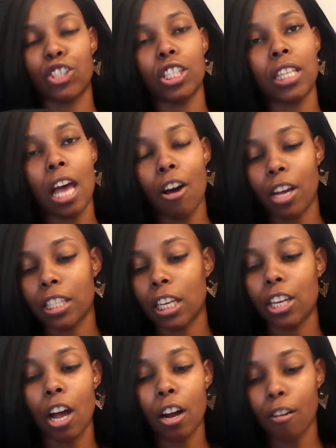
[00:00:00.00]
Gizelle is
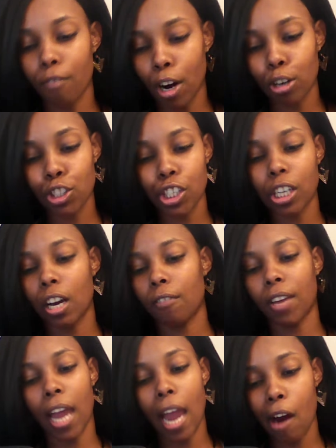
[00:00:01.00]
a younger version
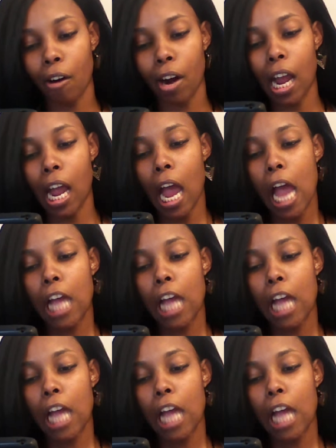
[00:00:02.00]
of Karen.